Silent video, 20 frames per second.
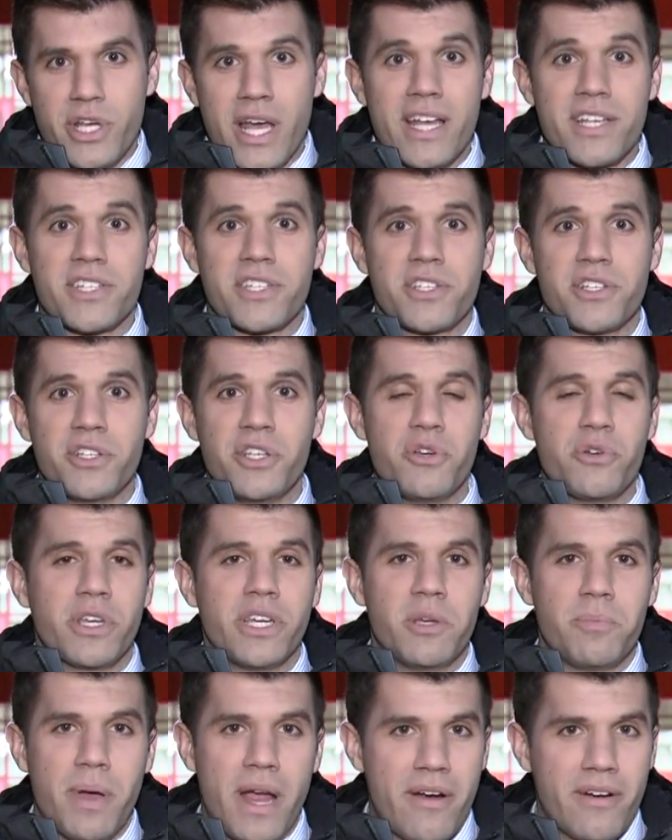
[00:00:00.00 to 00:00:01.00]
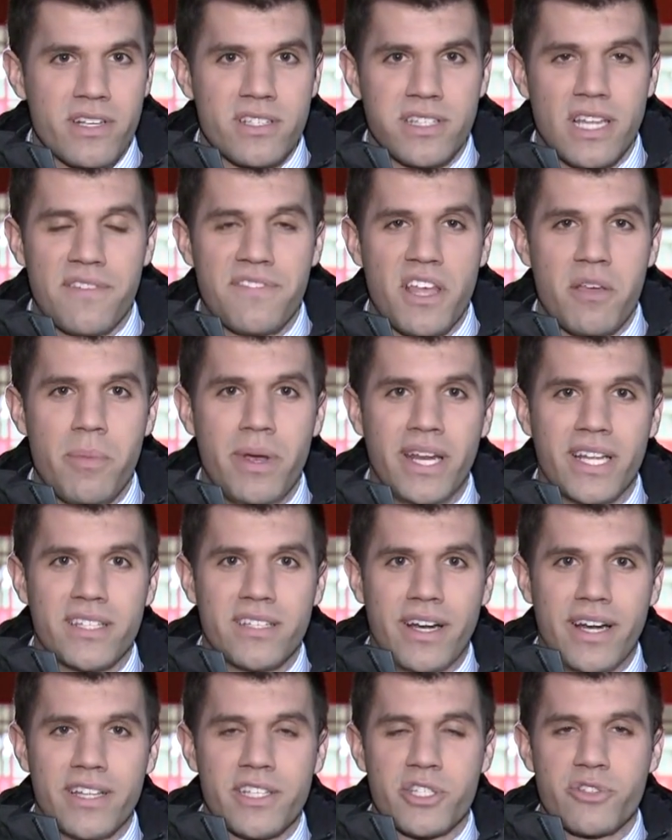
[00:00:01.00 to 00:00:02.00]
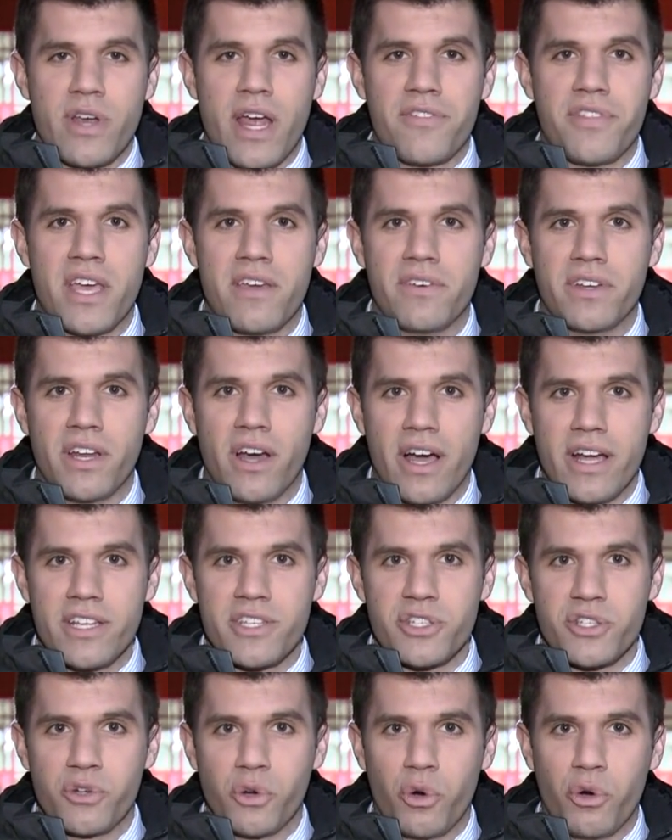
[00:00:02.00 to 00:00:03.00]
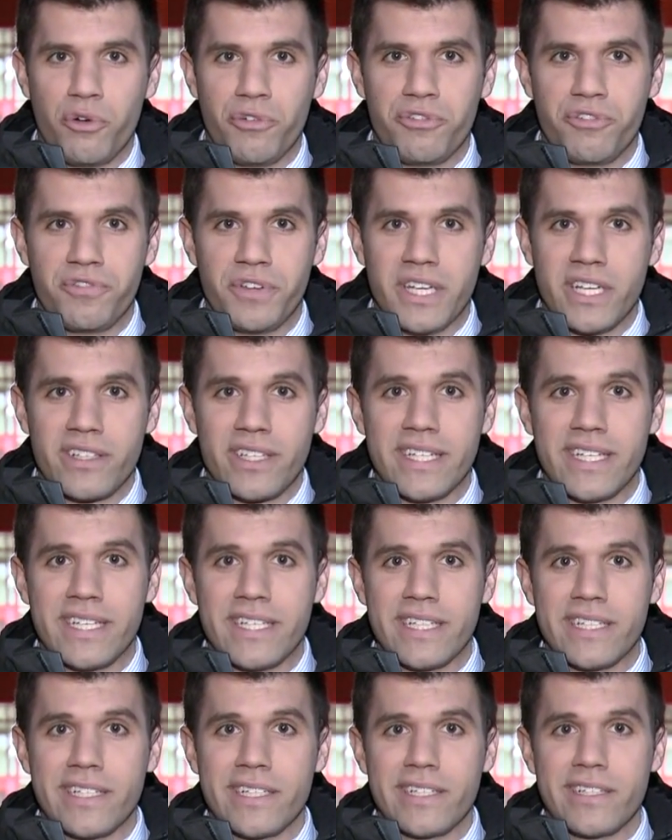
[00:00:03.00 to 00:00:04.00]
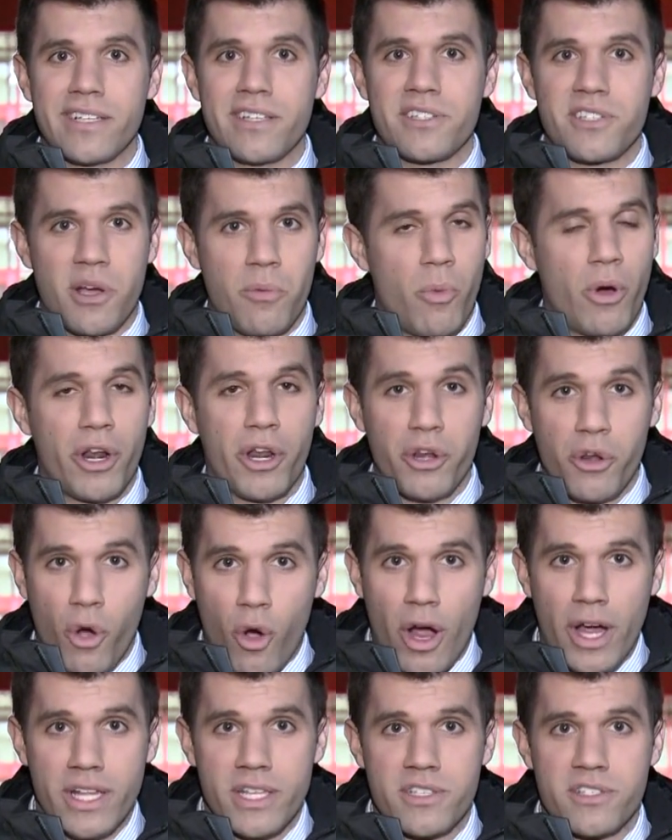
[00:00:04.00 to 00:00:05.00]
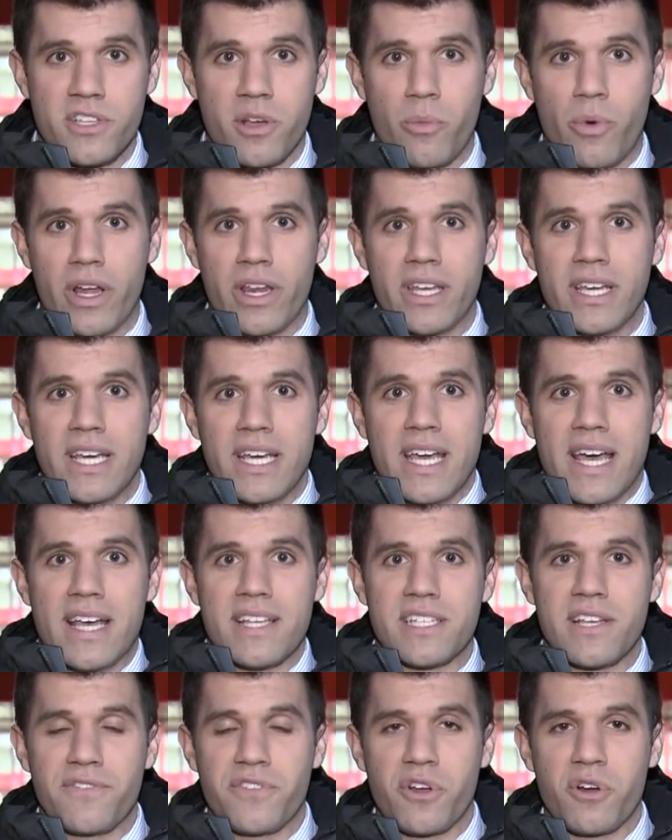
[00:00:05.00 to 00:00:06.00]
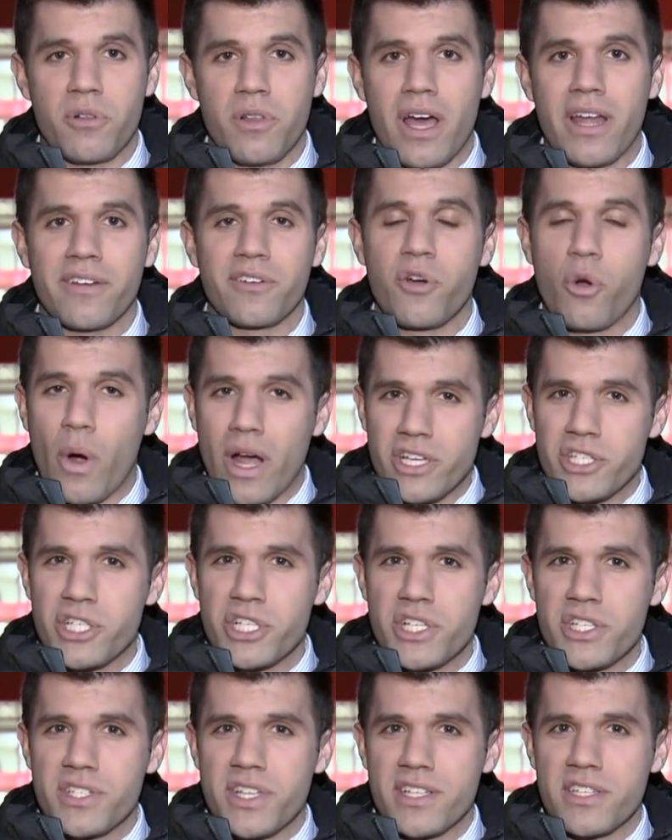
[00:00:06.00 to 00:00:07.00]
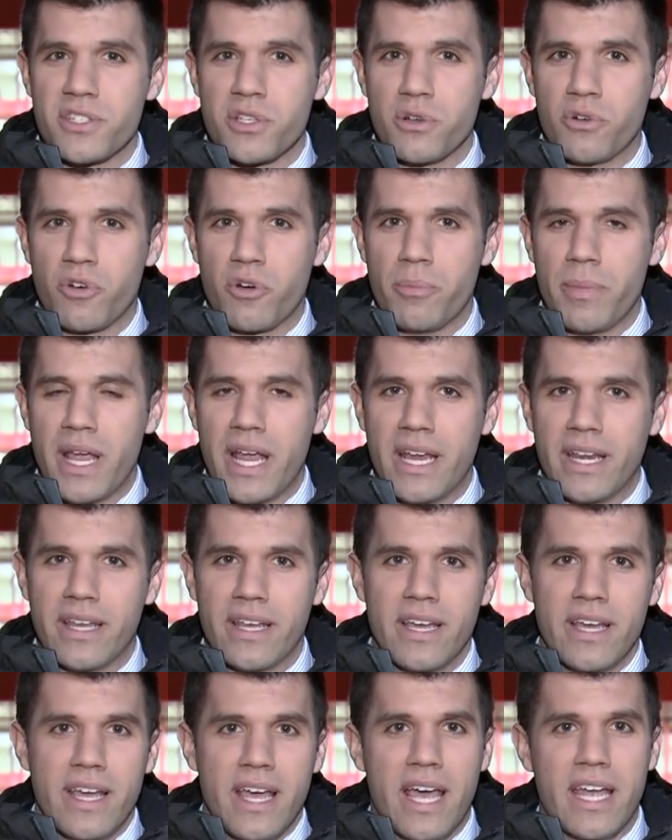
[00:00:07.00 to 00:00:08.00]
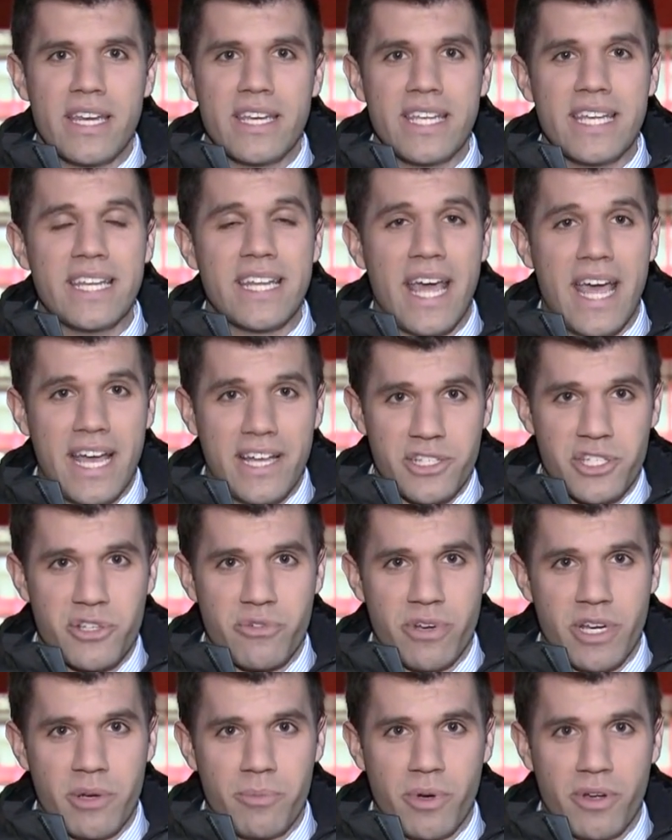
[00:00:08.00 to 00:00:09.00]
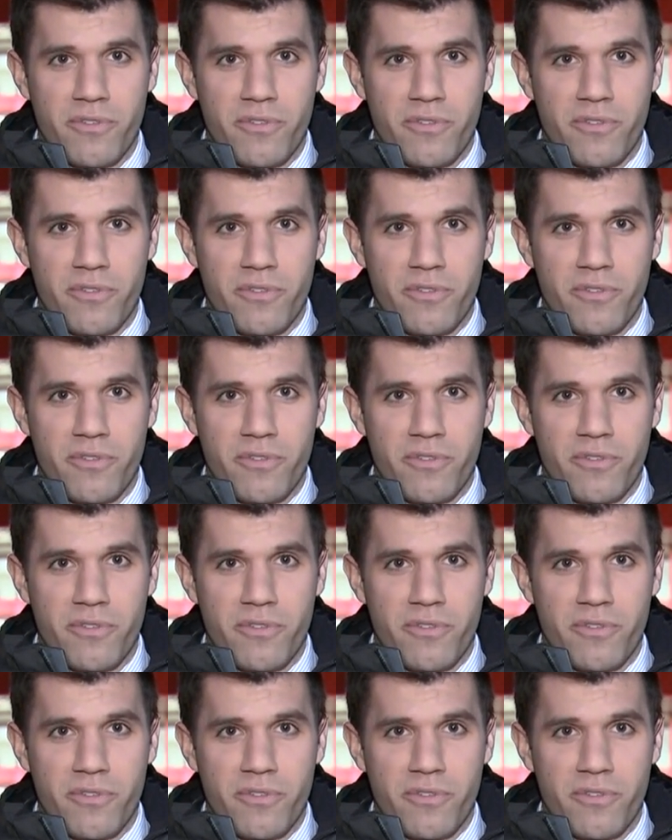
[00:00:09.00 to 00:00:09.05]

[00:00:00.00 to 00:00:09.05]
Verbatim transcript: Jess, Yuki, parents left that meeting tonight at Strath Haven High School feeling somewhat annoyed, somewhat as if there are a lot of questions that still remain and need answering.